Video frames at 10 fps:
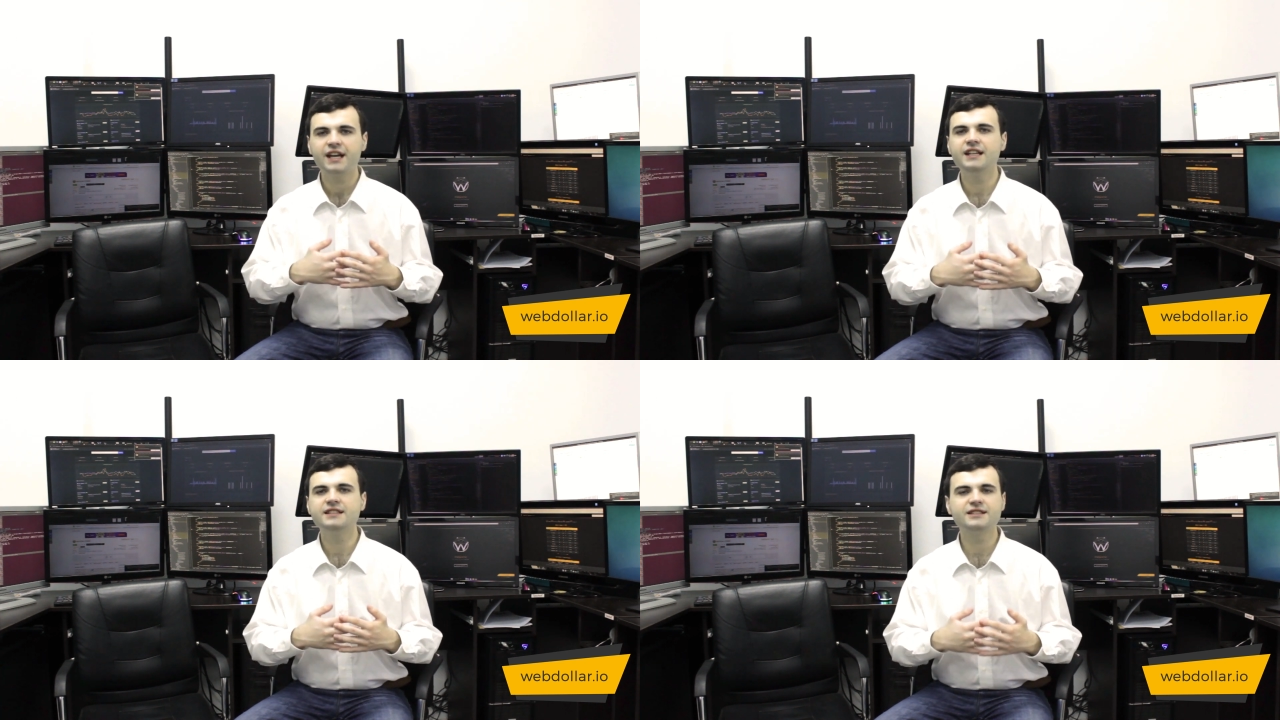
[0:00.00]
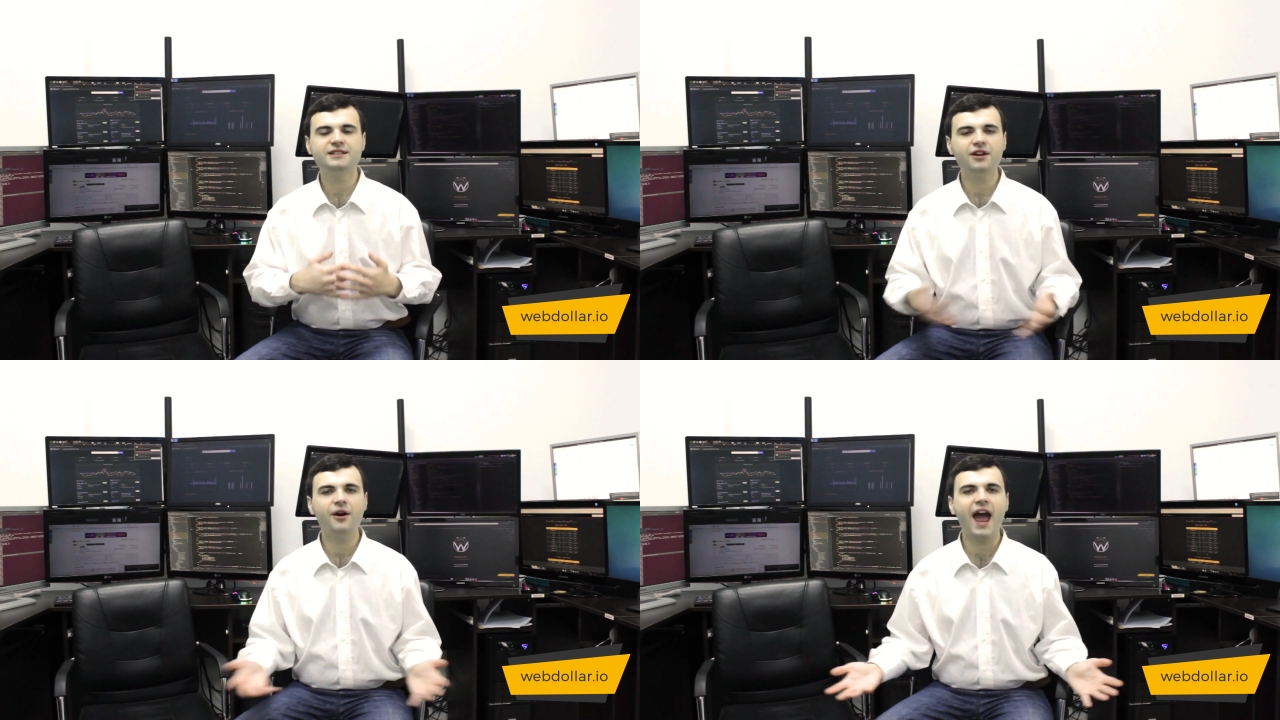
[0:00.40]
it's,
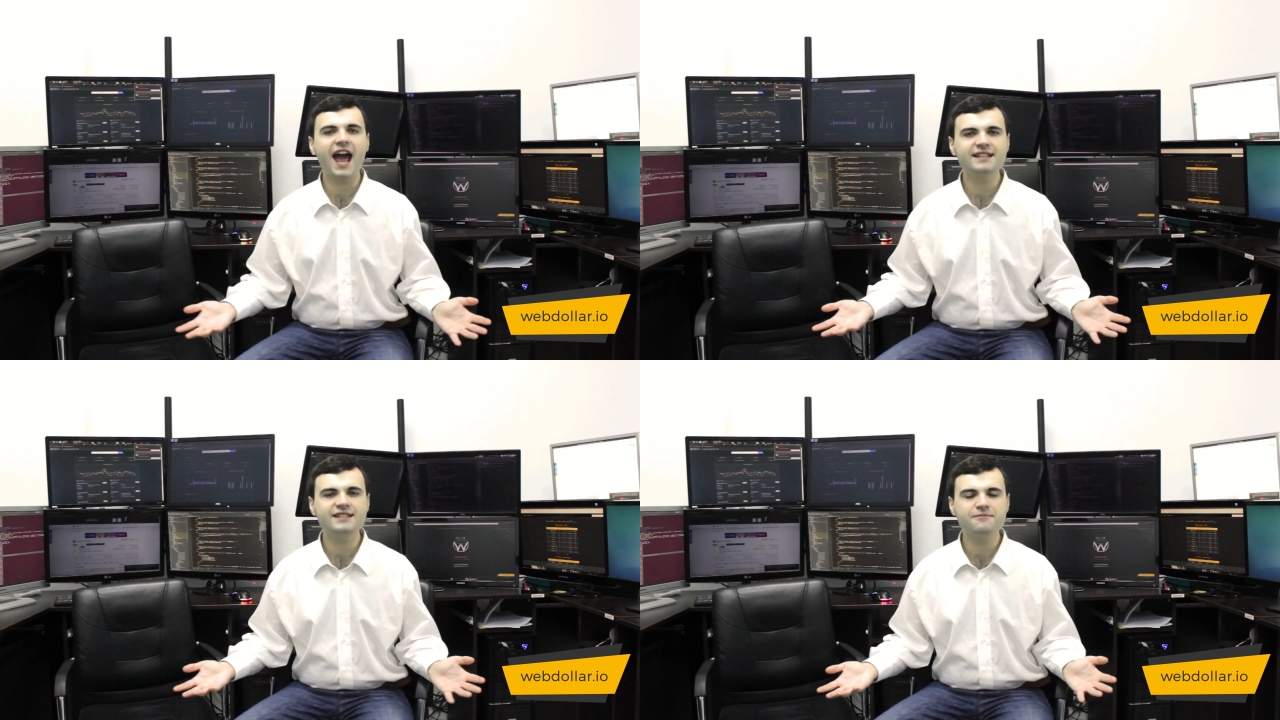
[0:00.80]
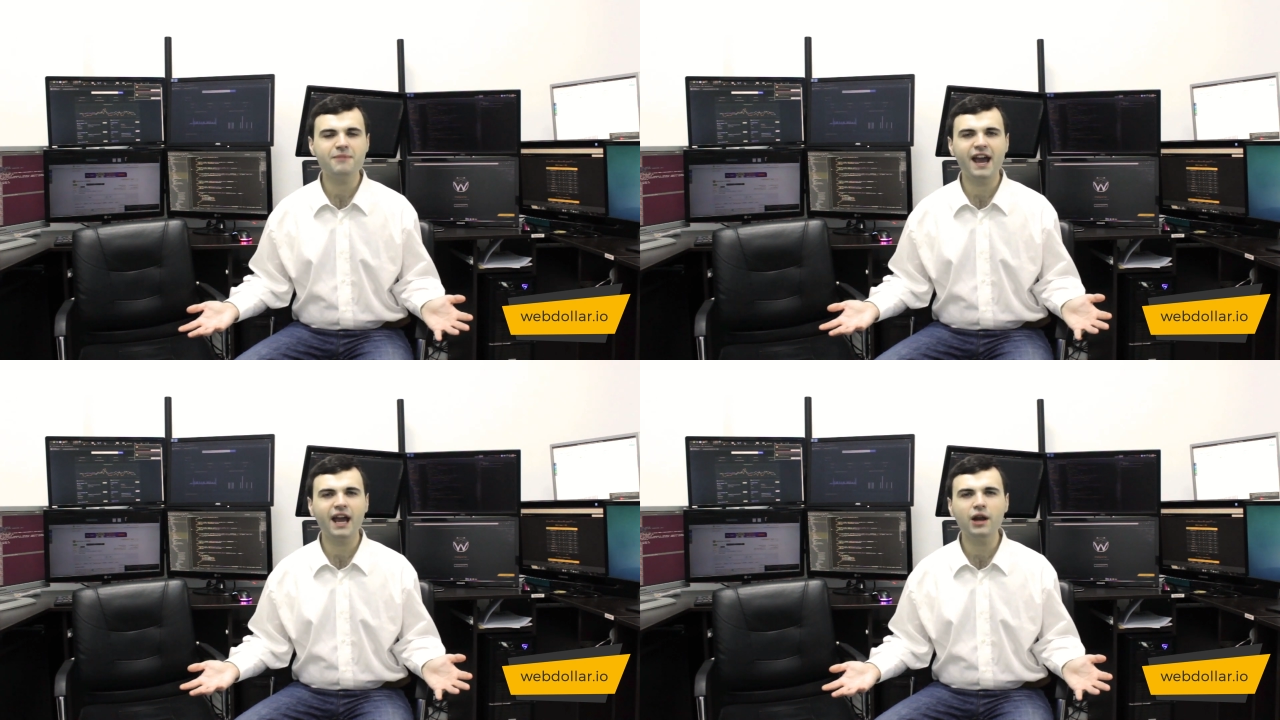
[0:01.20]
you know, accessed
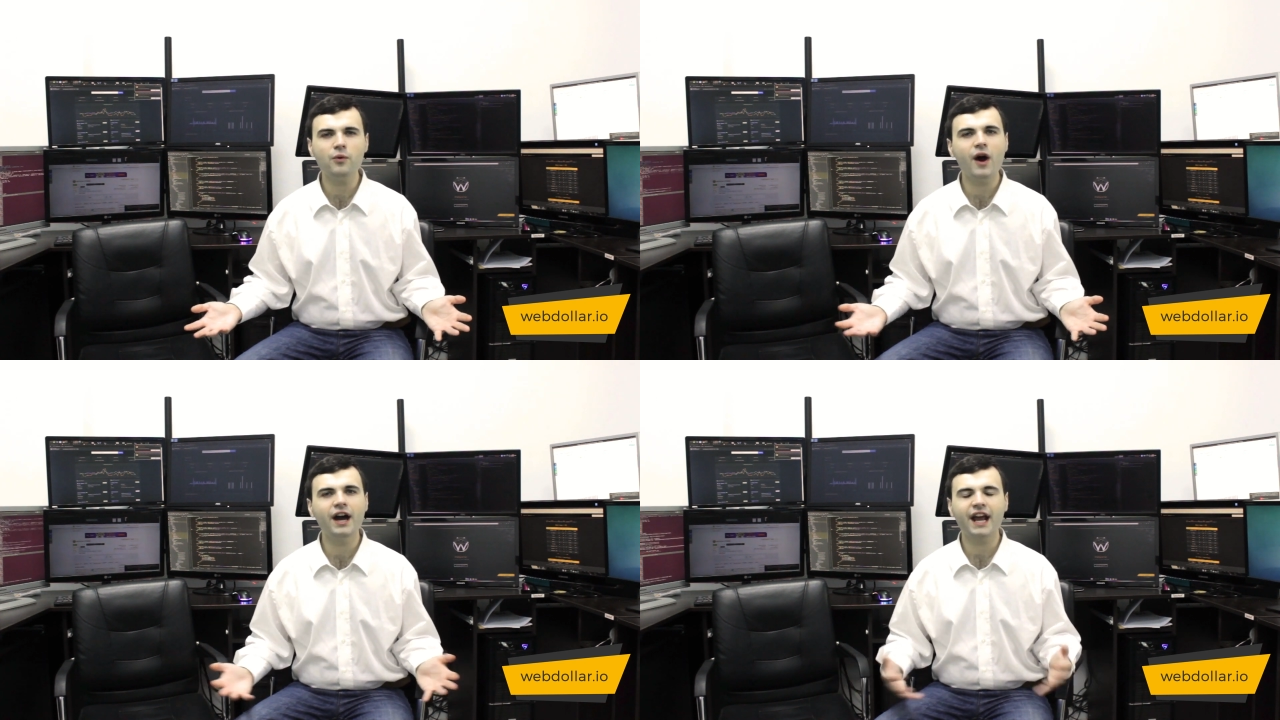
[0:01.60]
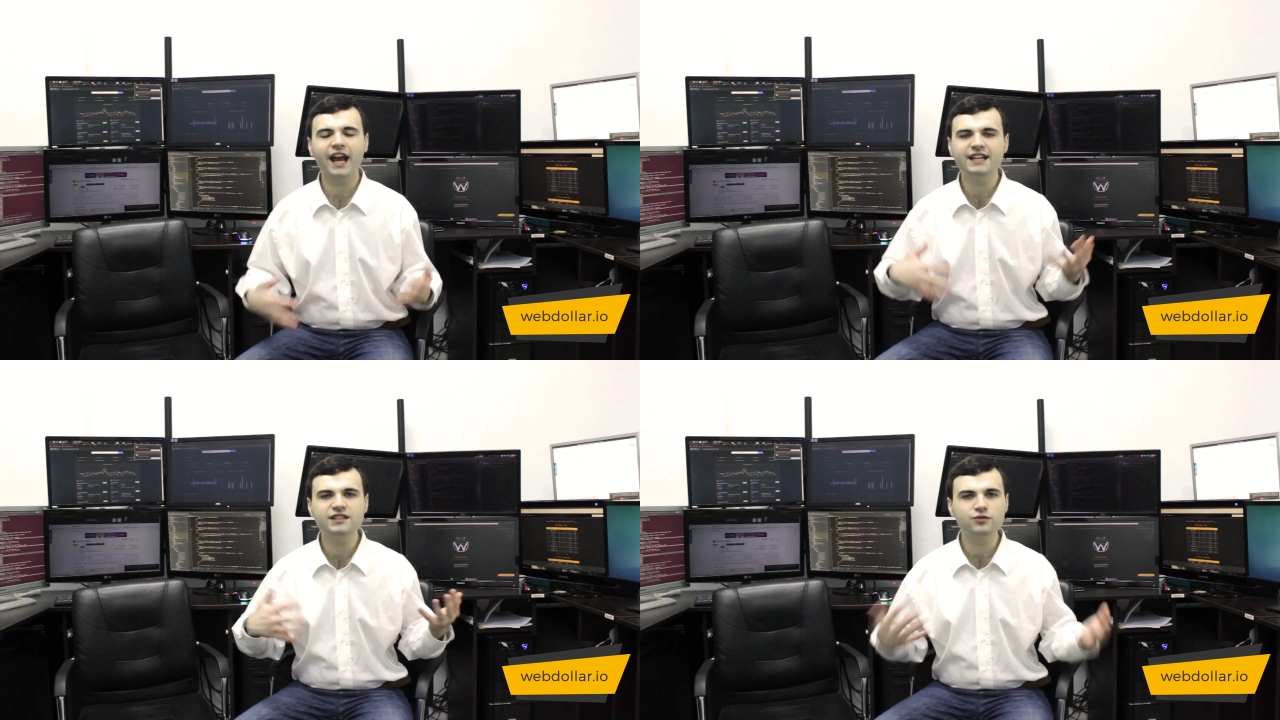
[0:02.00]
by anyone
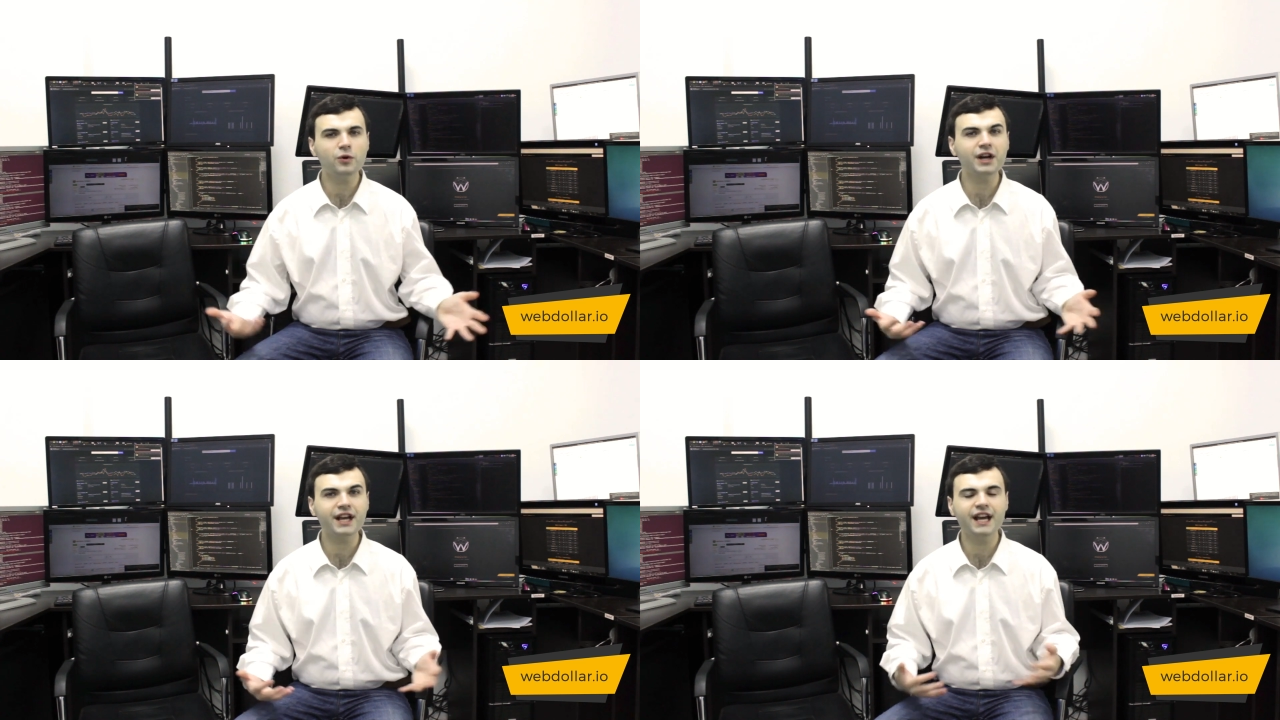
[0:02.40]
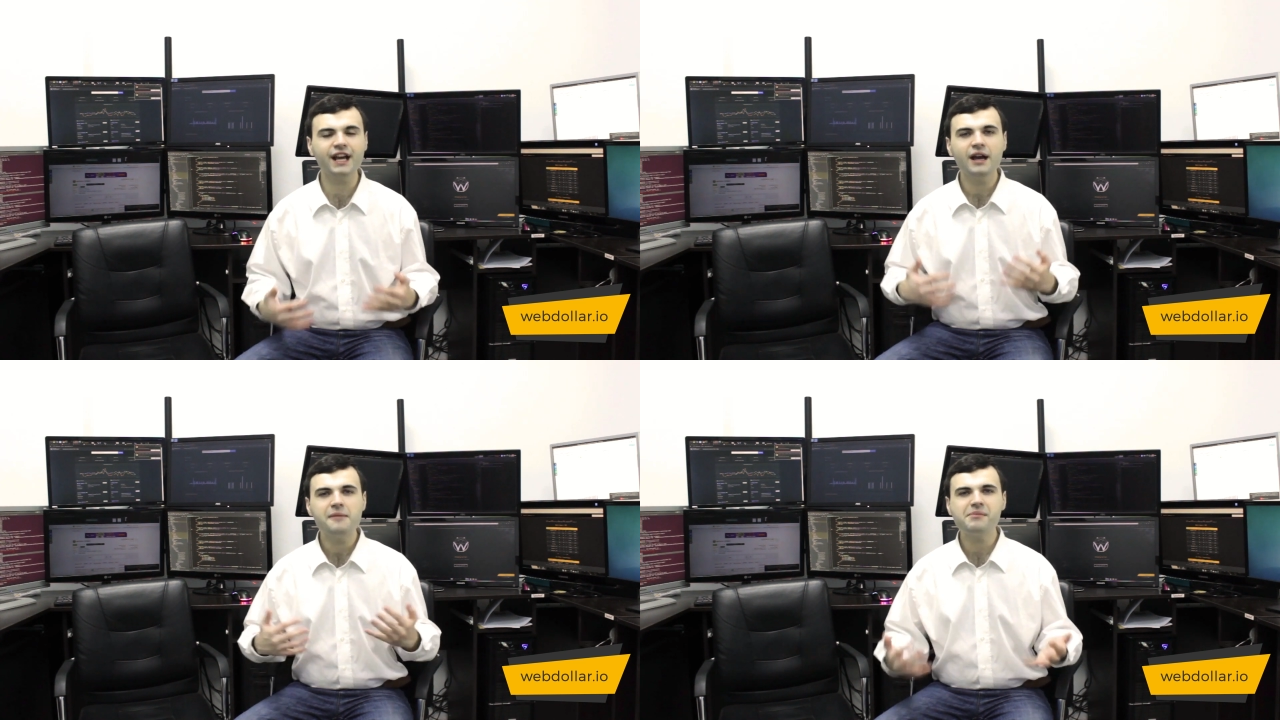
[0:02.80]
and is working,